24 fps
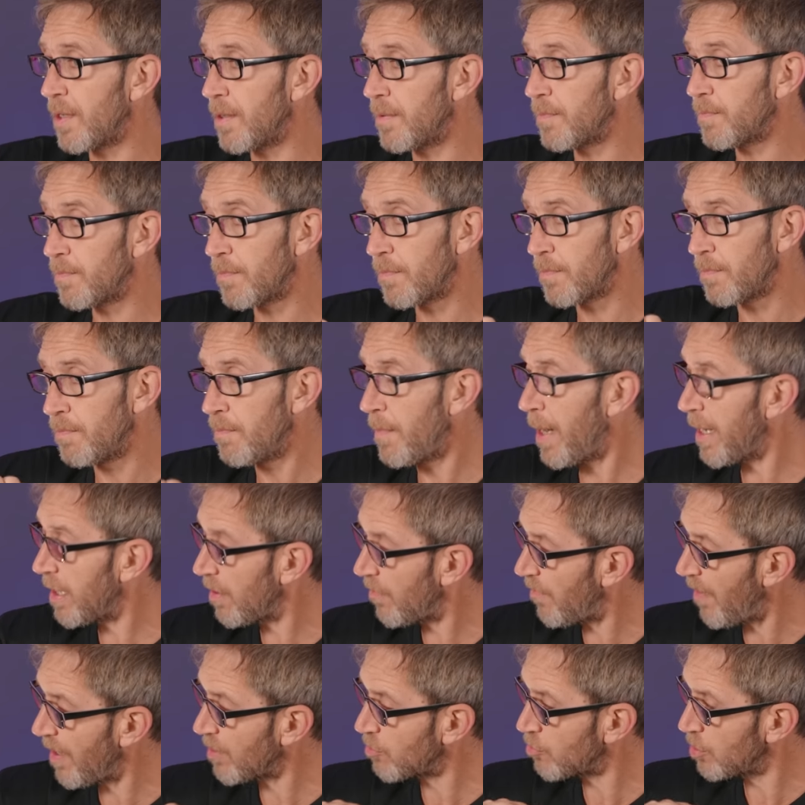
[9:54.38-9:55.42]
that
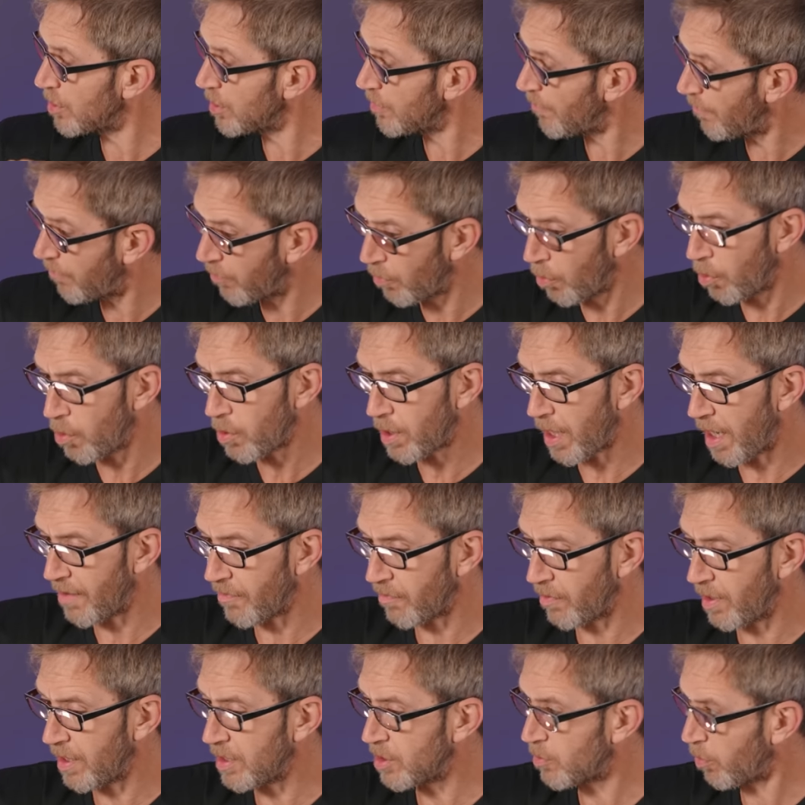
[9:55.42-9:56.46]
manufacturing floor
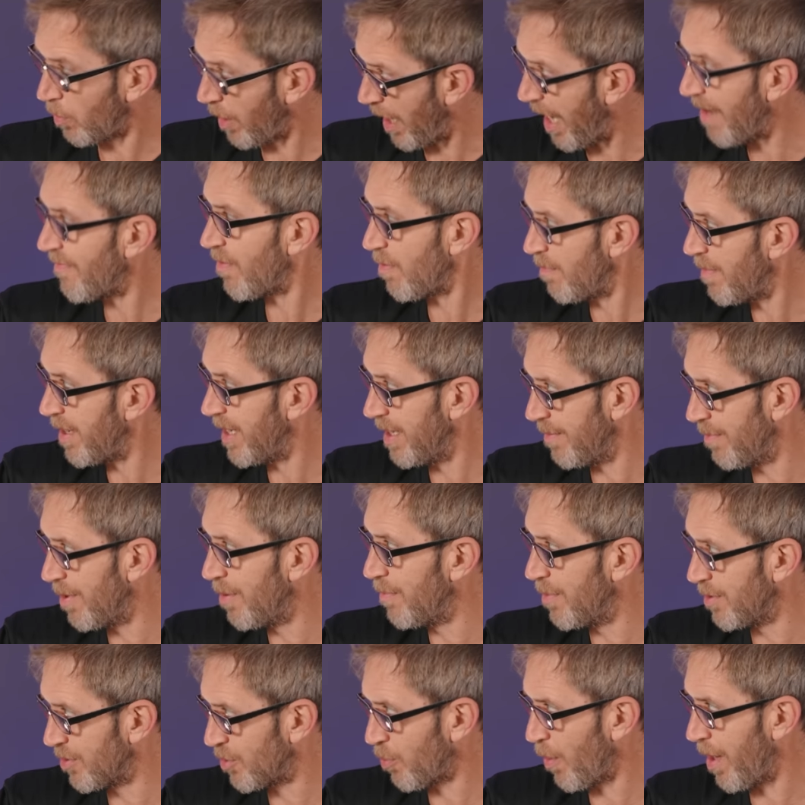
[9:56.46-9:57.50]
coverings will have a
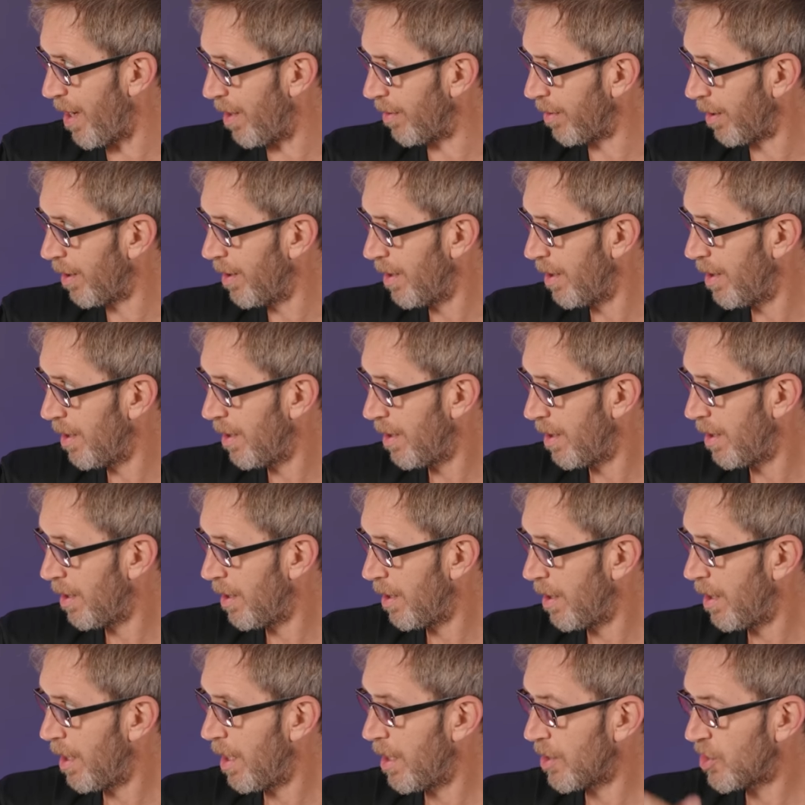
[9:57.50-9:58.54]
minimum as well. Right.
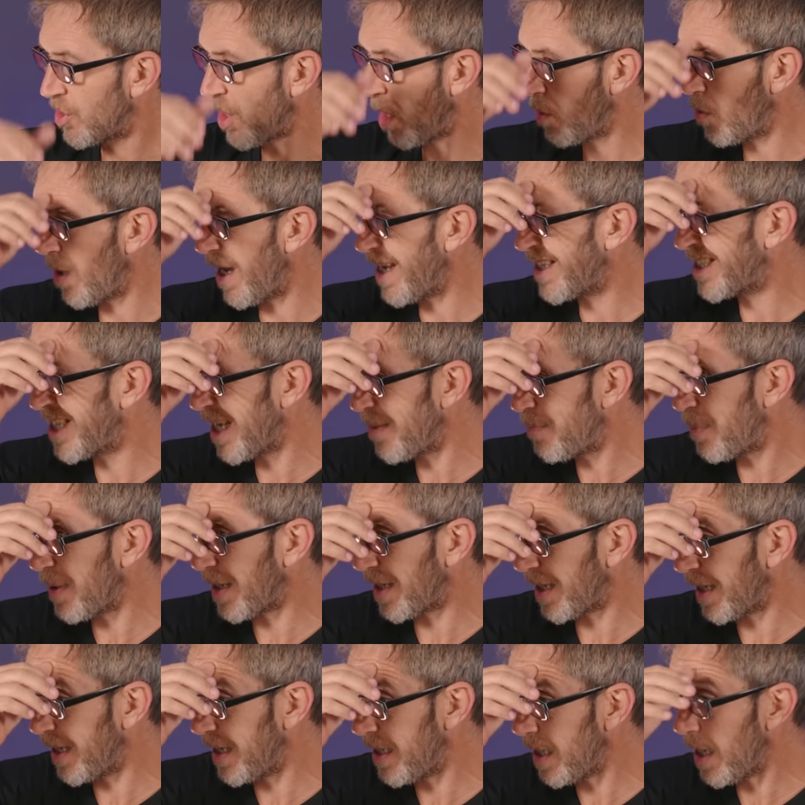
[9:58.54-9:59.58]
So
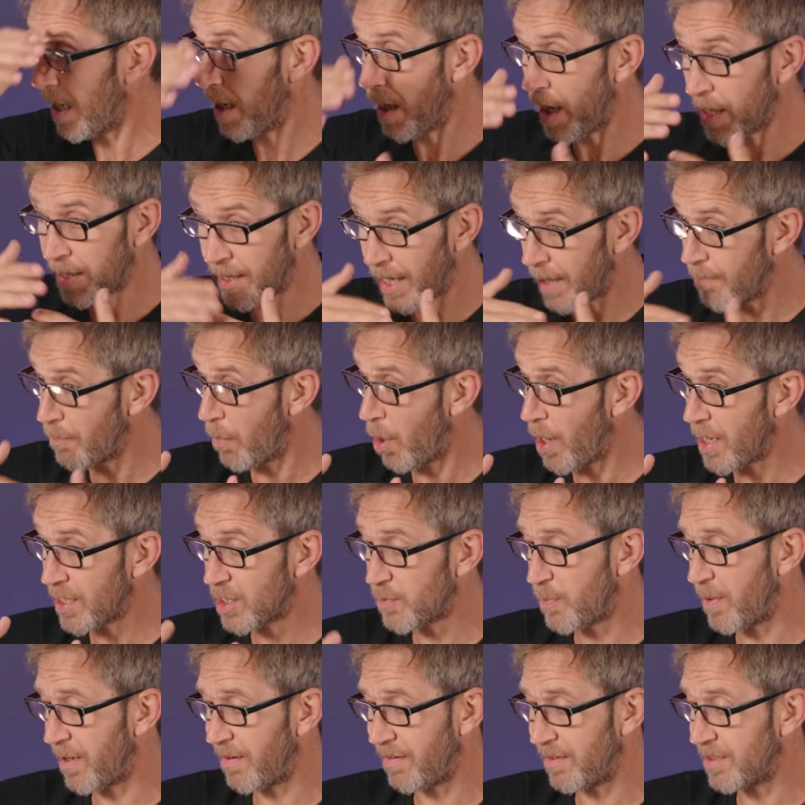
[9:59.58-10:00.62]
typically, again, my
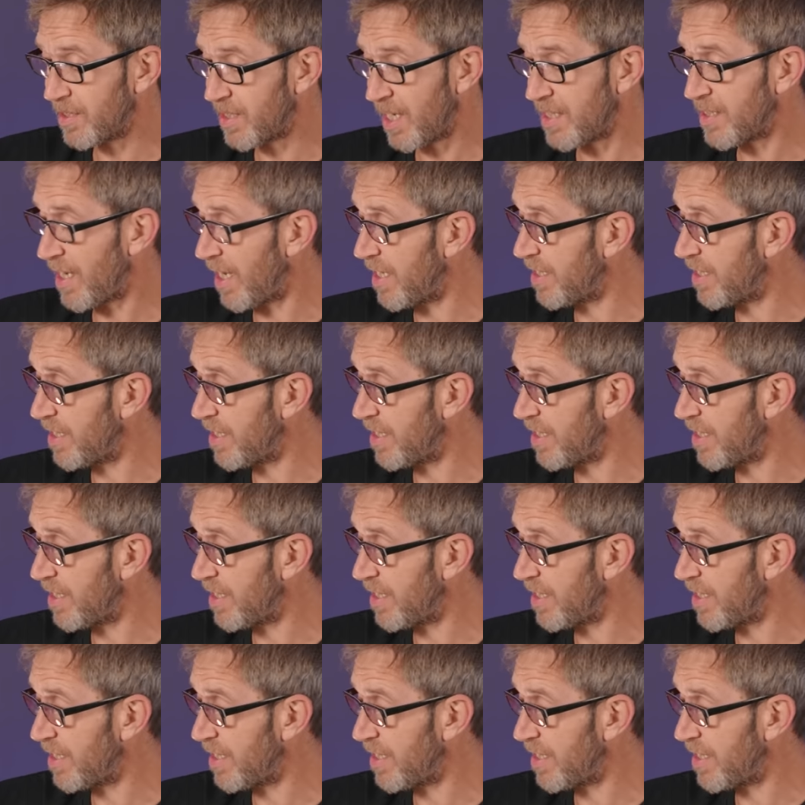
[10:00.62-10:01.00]
experience says